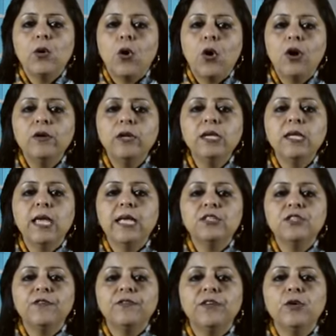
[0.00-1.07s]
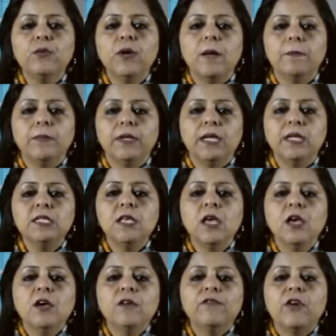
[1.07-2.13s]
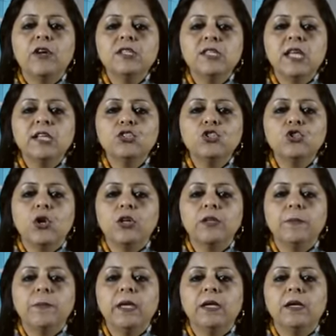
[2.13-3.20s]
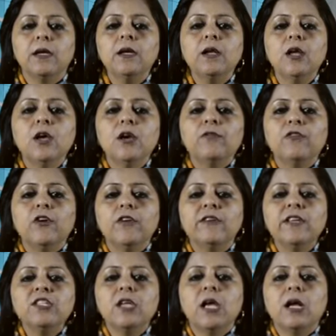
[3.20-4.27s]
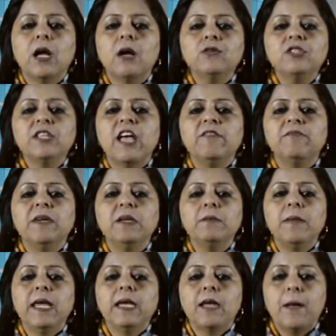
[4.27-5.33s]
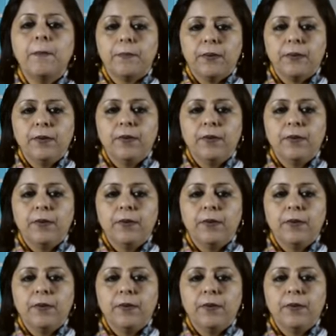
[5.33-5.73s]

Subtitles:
or in case of new companies for such shorter period for which accounts have been made up,